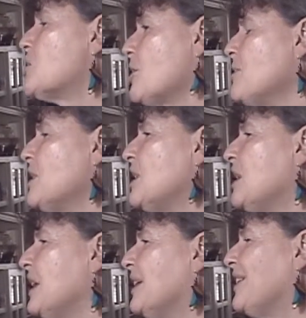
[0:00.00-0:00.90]

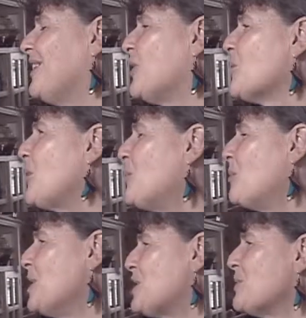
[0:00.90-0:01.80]
Germany, although
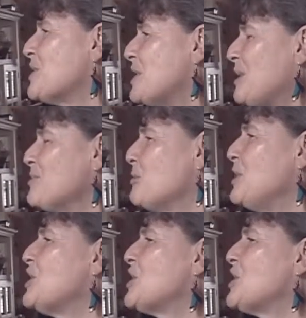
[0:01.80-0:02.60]
we don't seem to be